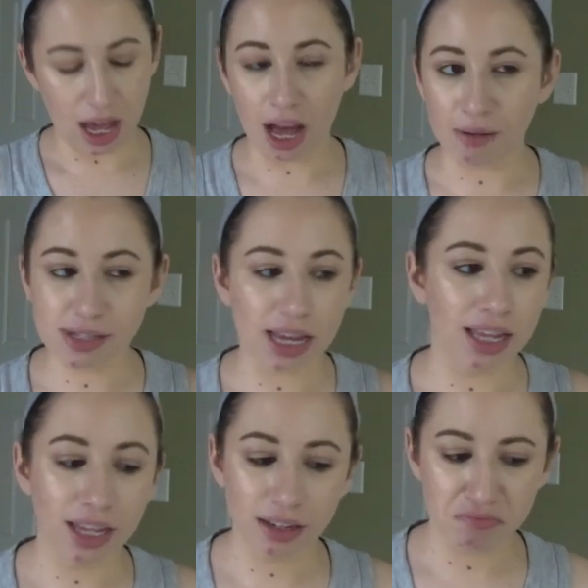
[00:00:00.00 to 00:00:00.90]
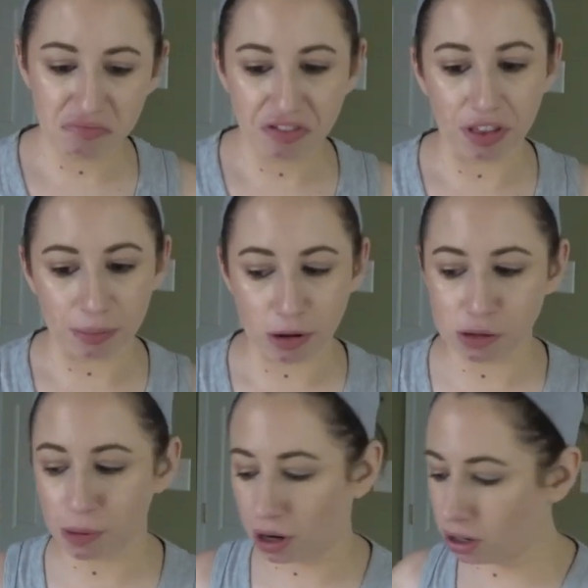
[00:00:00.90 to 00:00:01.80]
I would say, like, for the
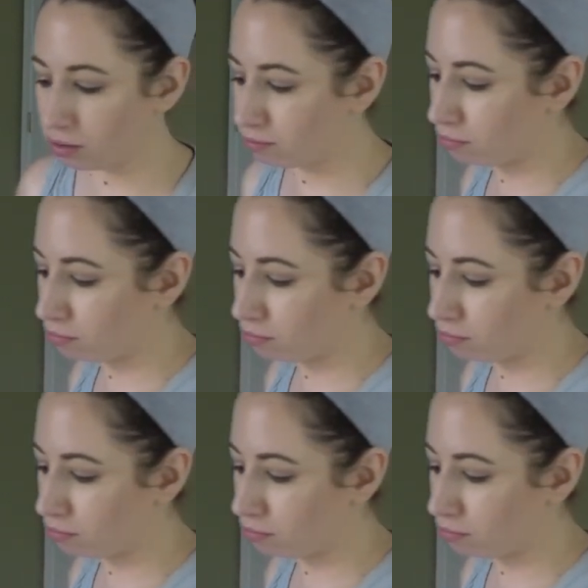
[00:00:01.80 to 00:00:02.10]
most part,